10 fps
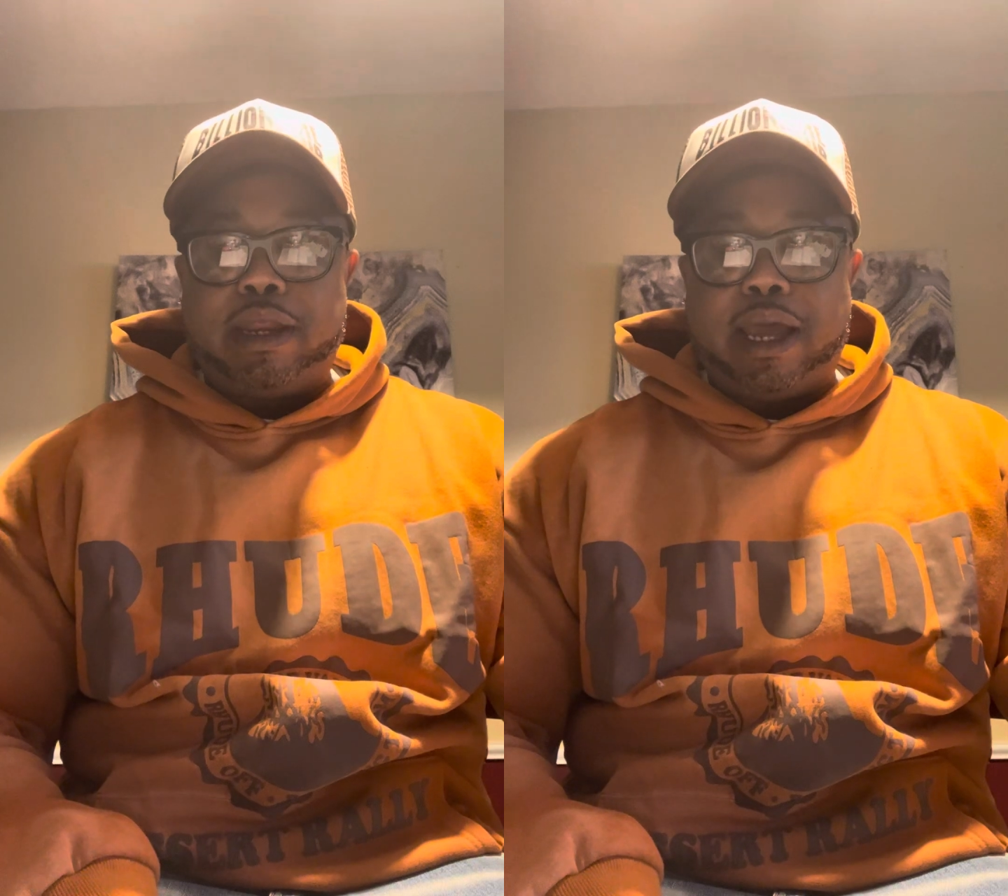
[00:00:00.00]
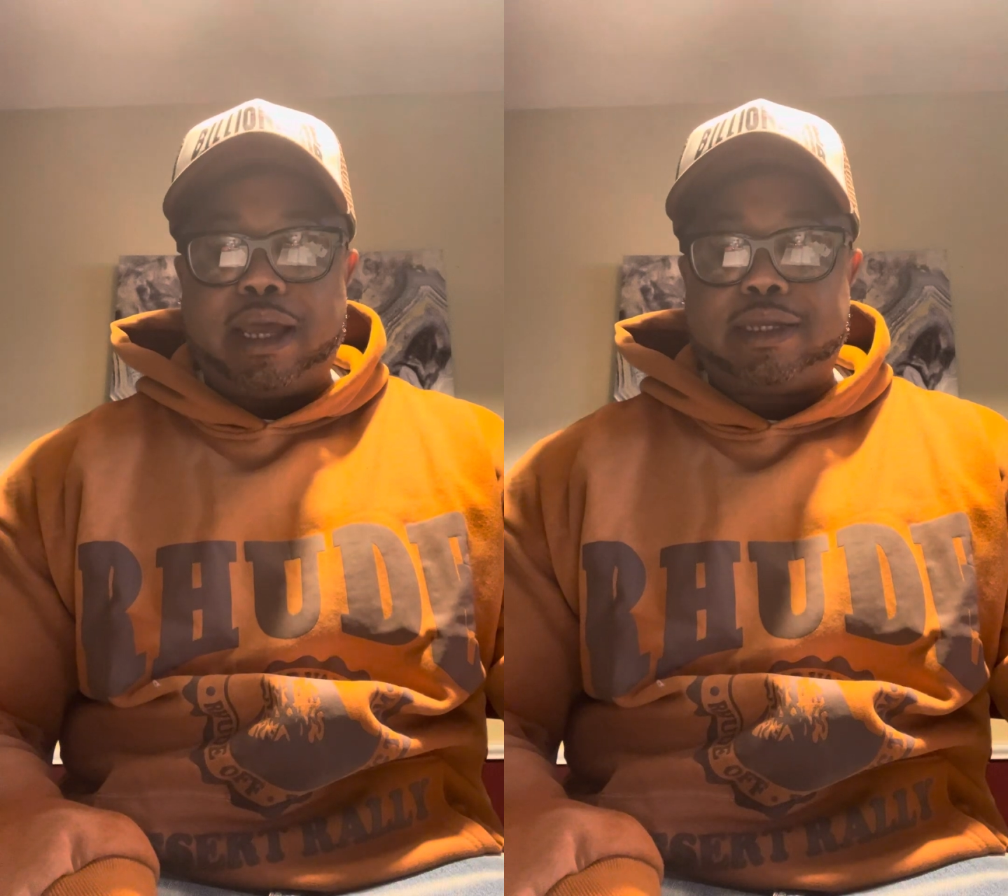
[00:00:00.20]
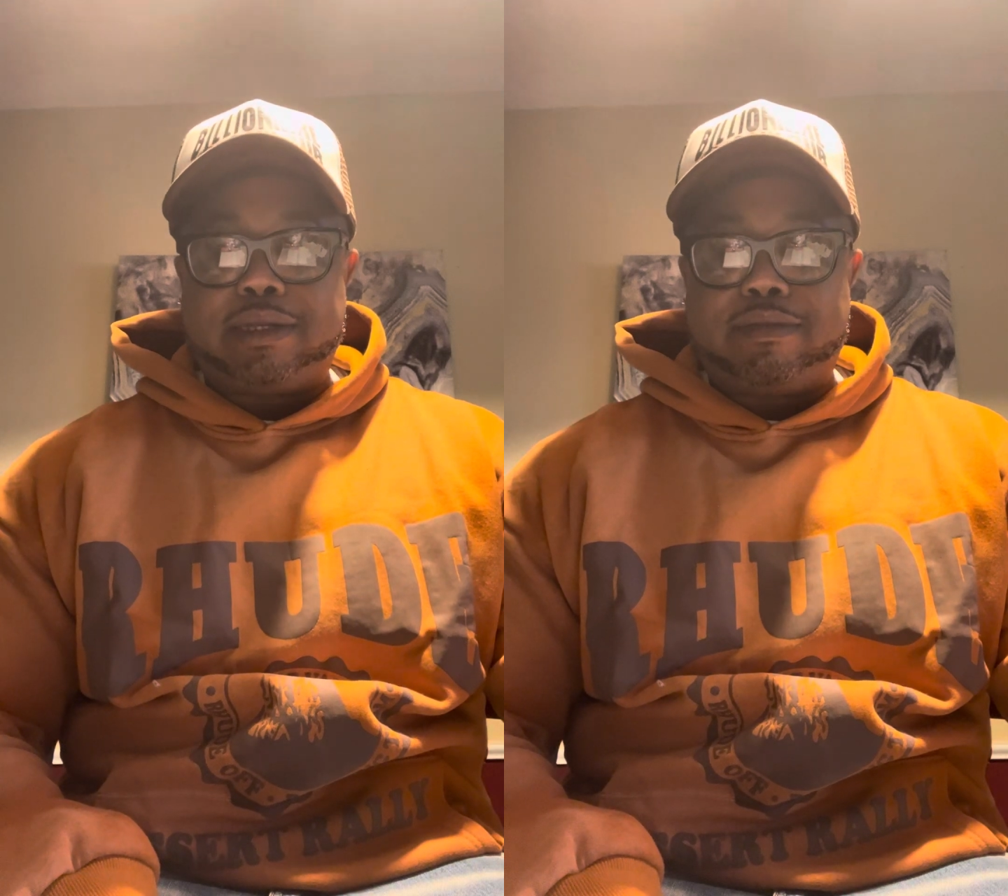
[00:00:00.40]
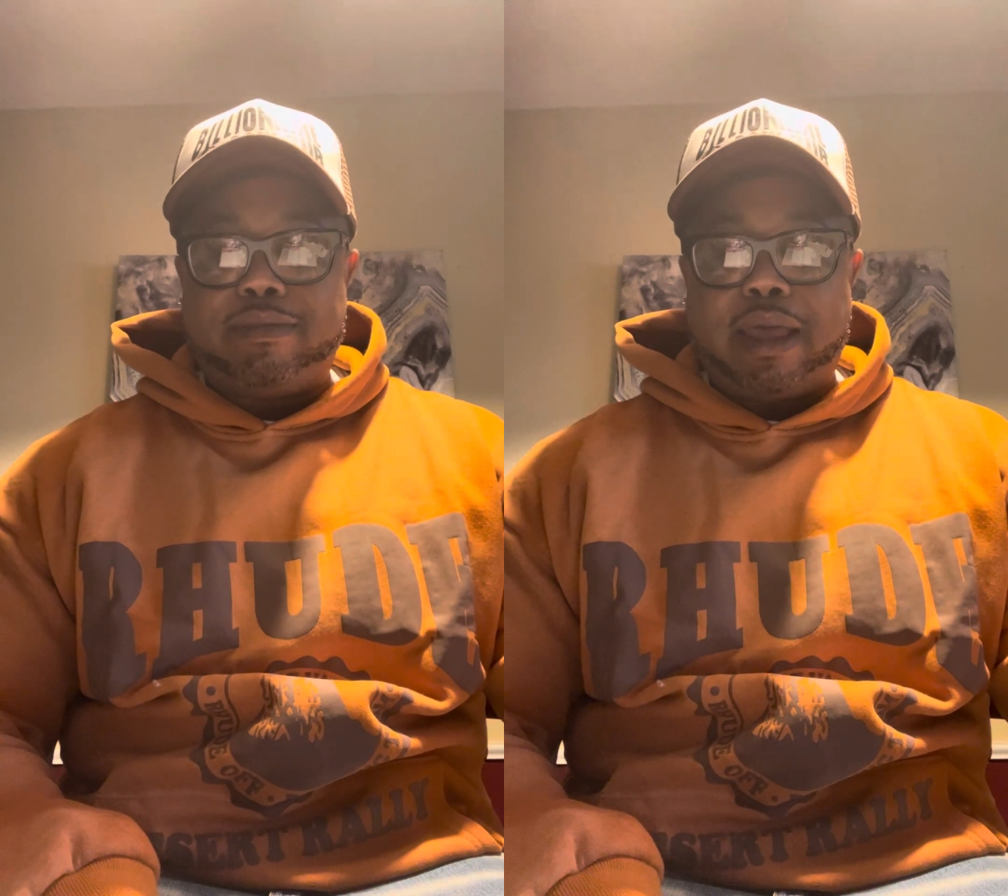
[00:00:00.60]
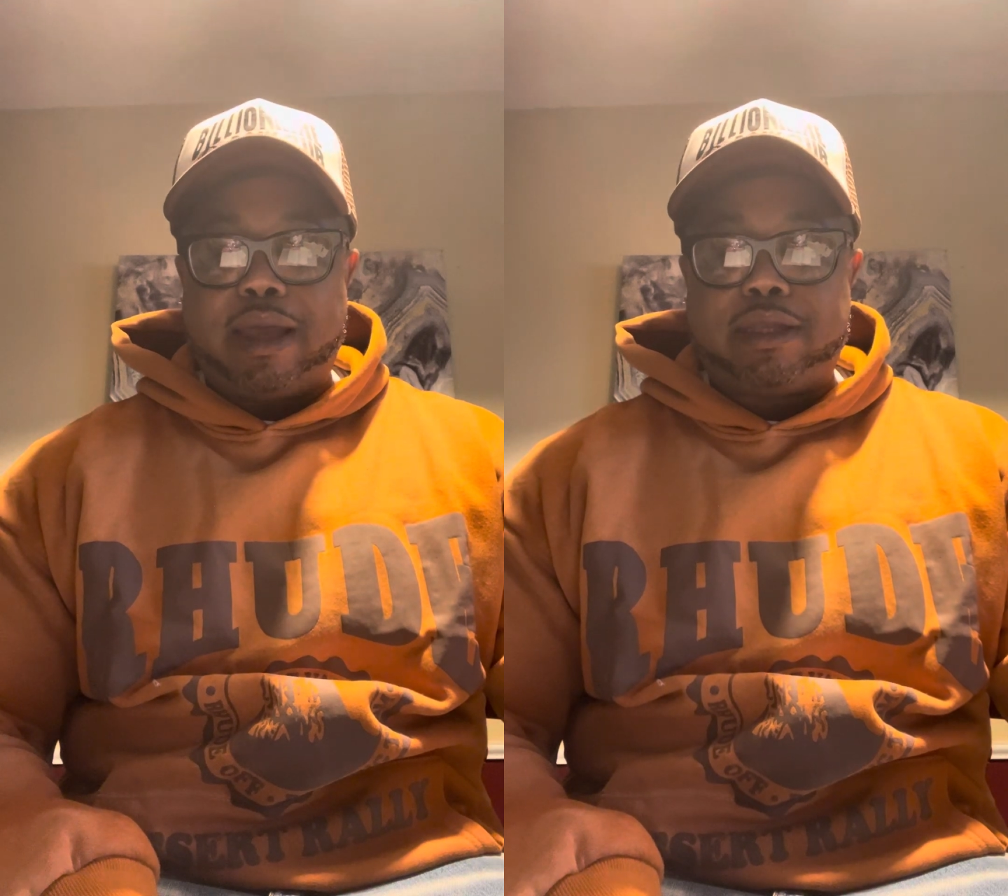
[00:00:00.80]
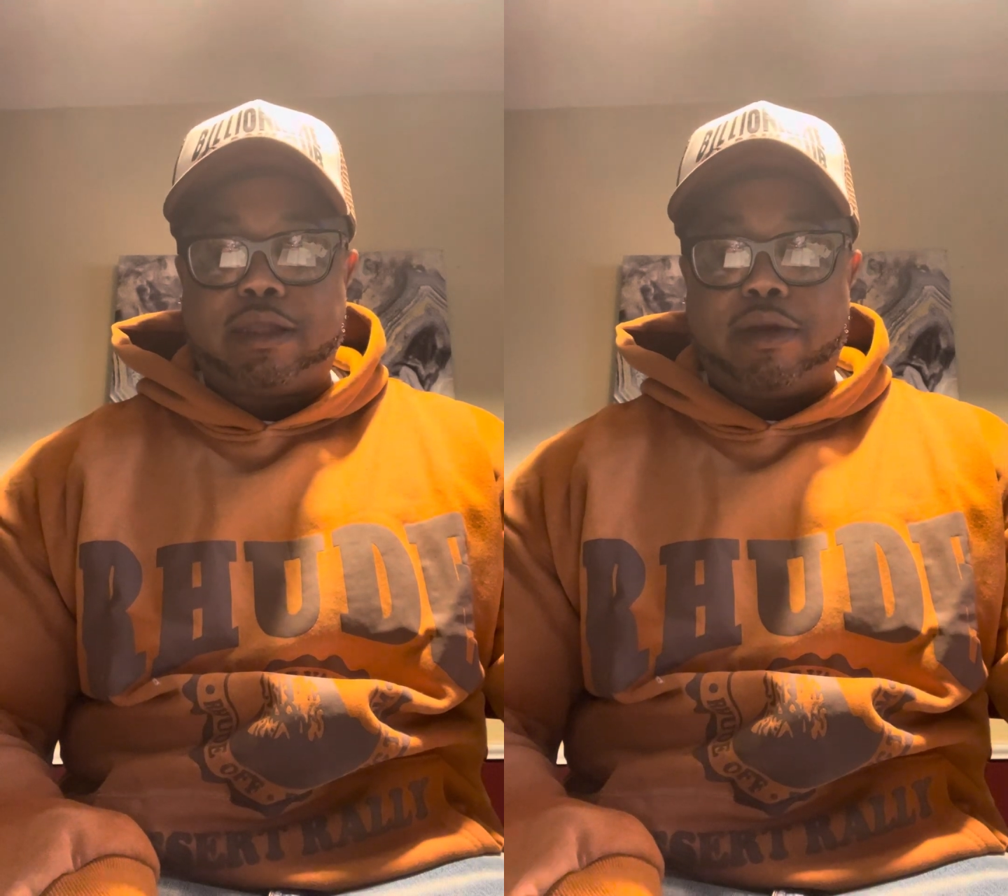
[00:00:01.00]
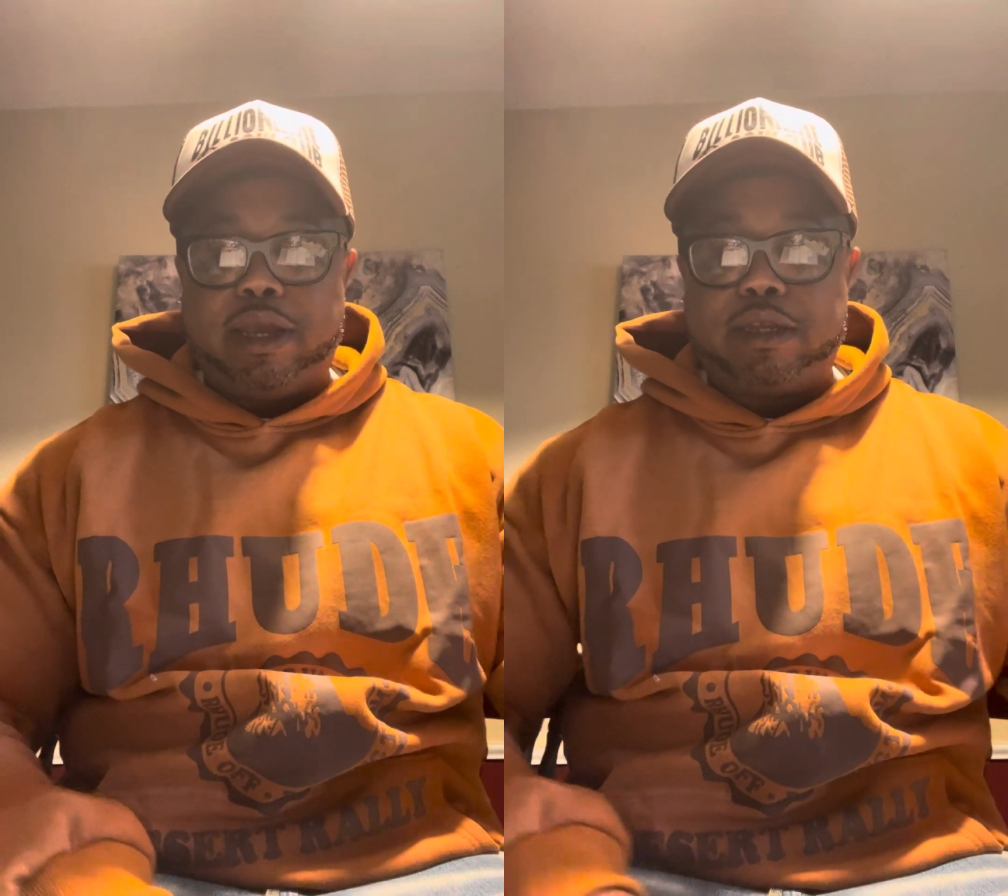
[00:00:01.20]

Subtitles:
That's 30